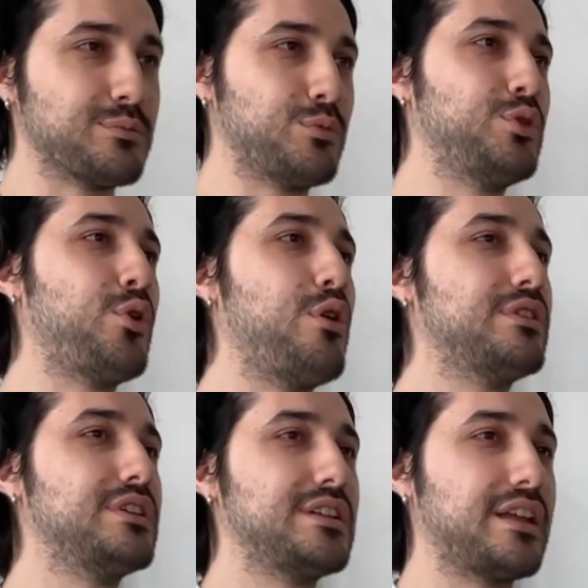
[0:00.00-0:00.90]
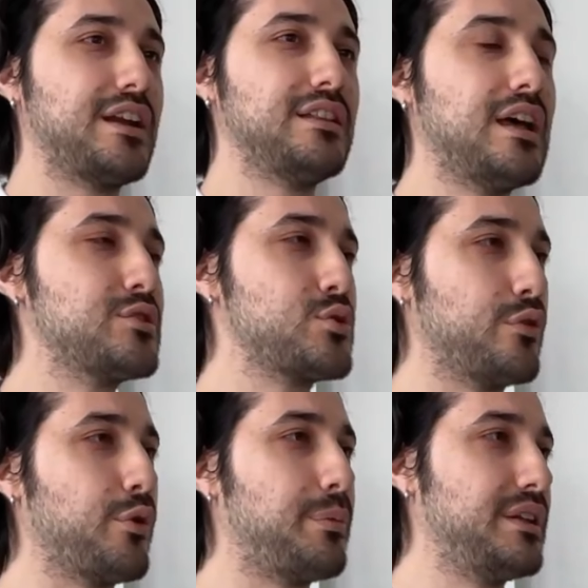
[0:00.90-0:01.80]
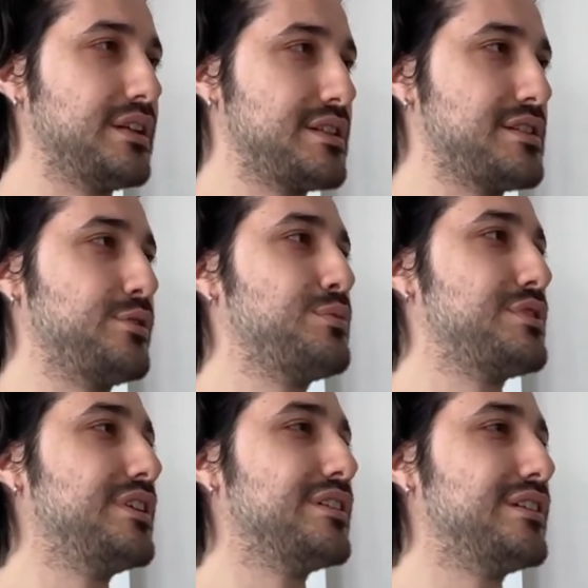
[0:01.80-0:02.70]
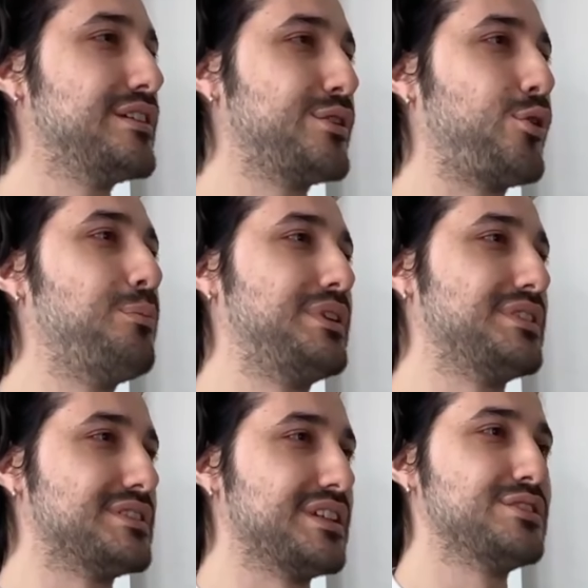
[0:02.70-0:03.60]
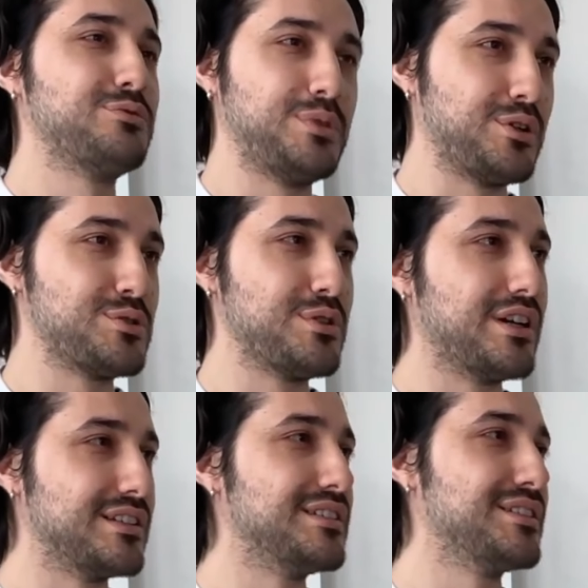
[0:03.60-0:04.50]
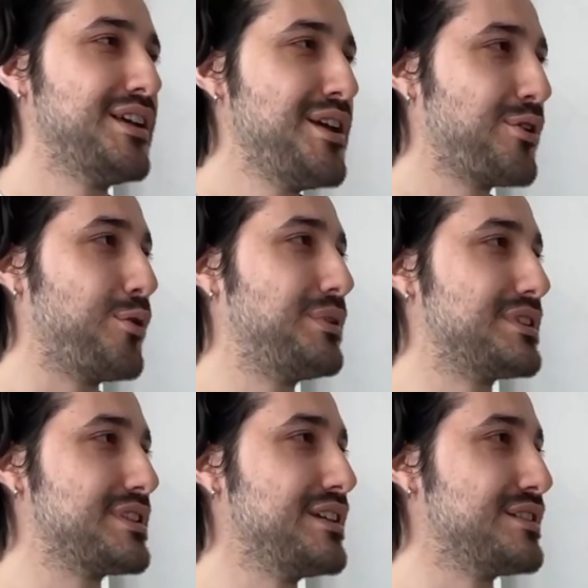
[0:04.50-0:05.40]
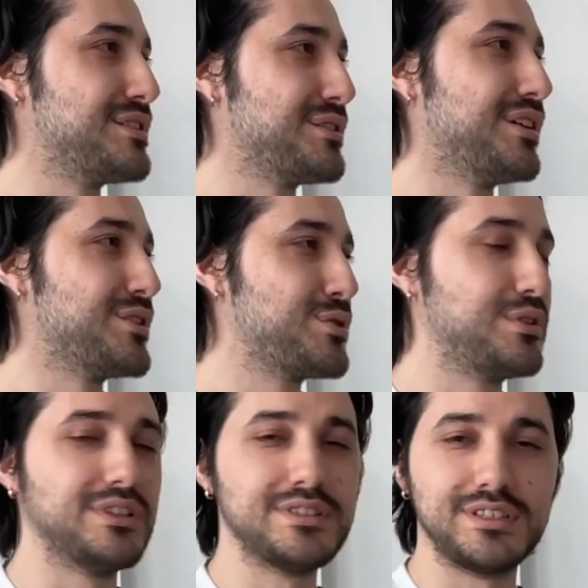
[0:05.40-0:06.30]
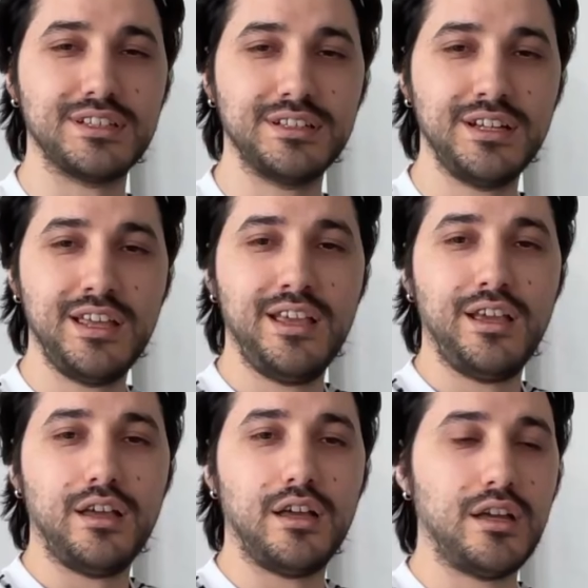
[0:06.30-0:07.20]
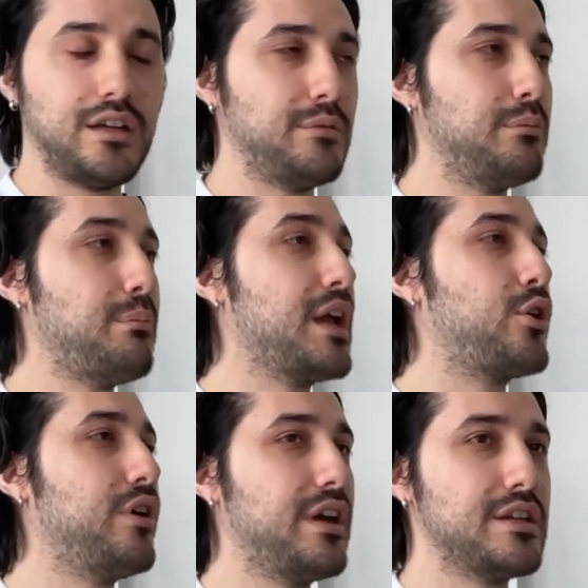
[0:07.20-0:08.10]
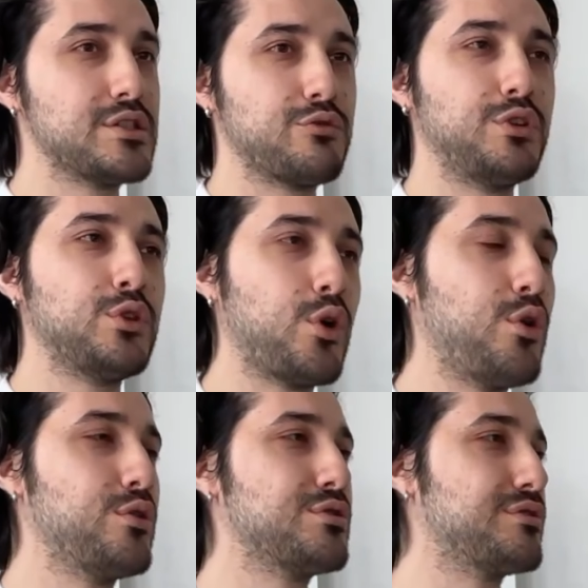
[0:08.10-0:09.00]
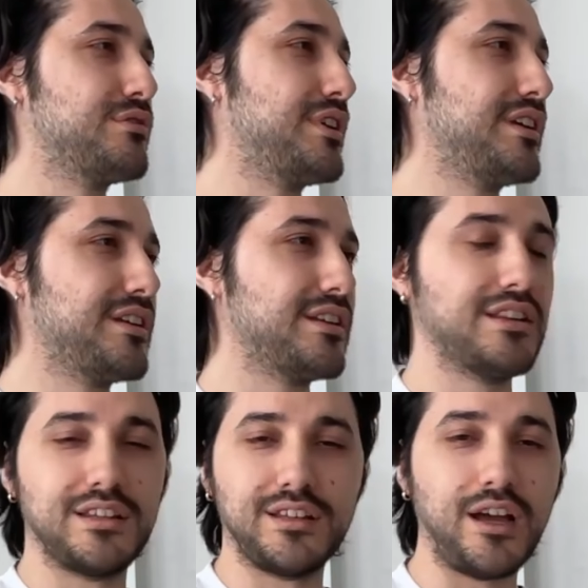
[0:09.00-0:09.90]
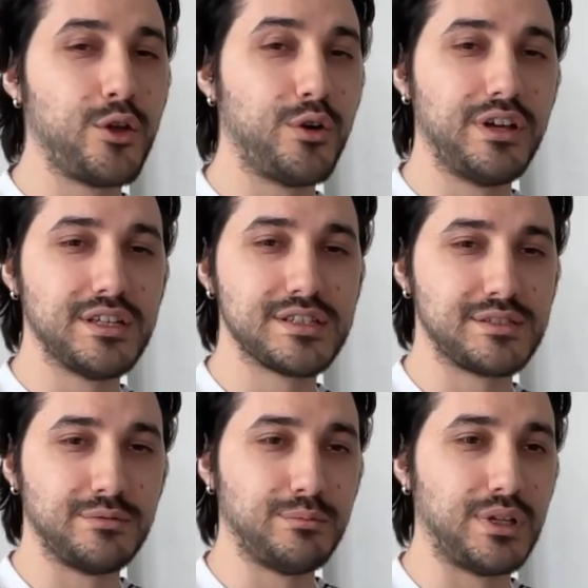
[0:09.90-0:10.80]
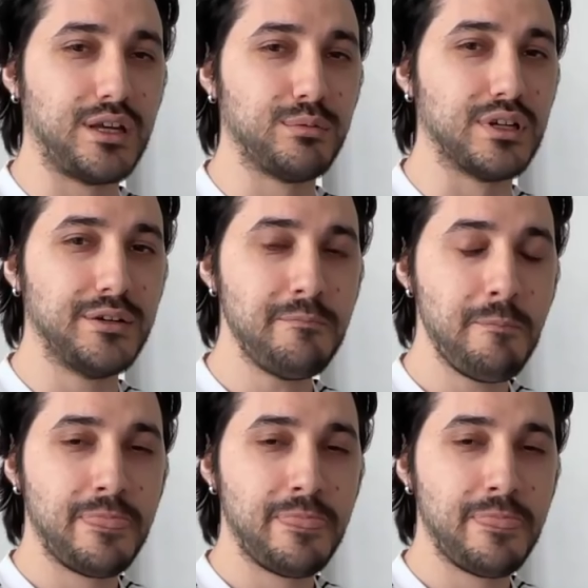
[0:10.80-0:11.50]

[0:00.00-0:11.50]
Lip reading: You know, there are lots of operating systems in the computer science because you are the computer sciences students here. Mac OS, Windows, iOS, blah, blah.